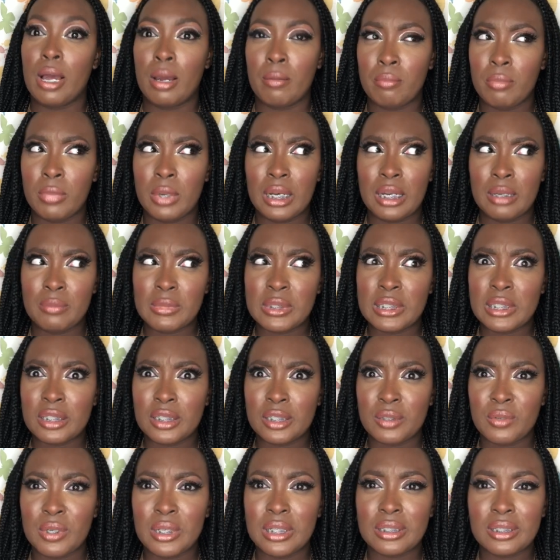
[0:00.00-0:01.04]
But let me tell you
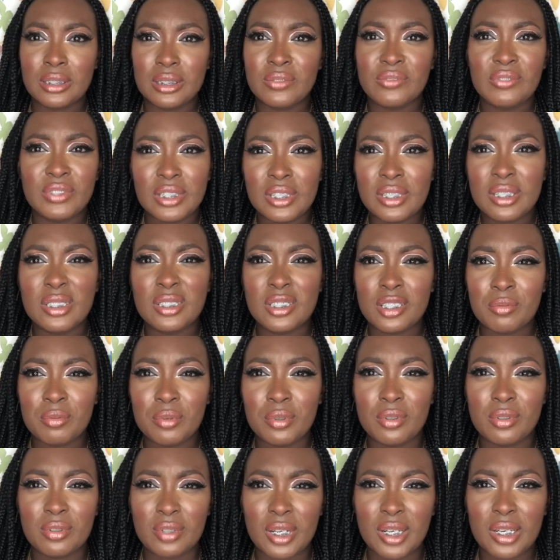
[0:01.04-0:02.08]
what this video is about,
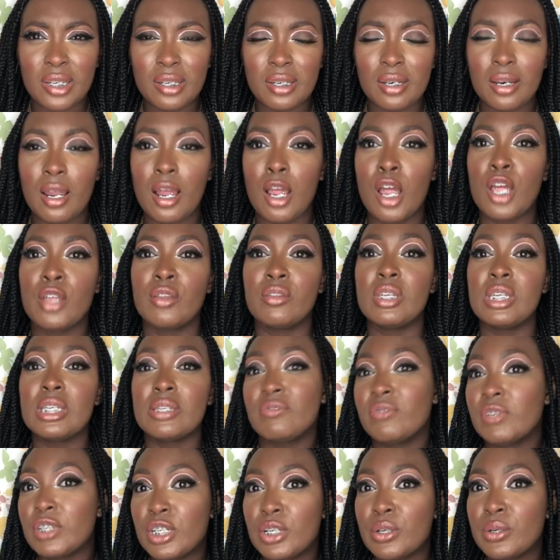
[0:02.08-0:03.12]
right? This
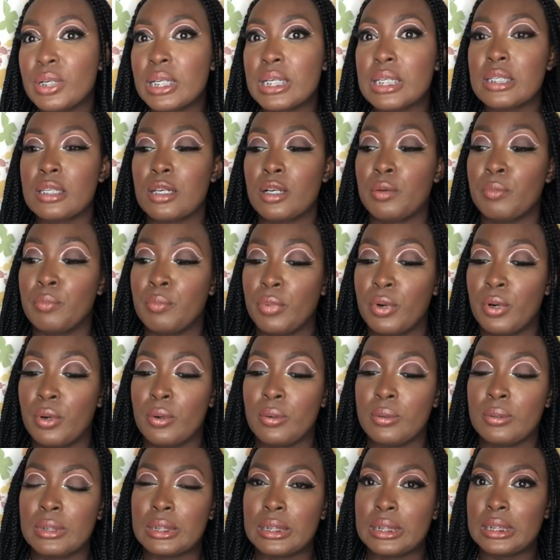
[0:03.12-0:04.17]
video is
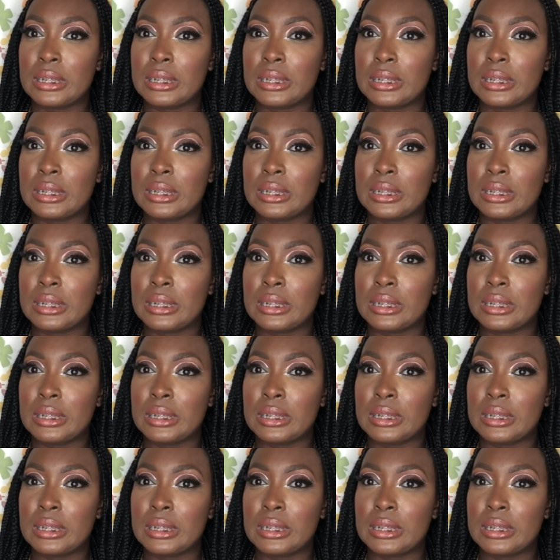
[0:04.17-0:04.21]
about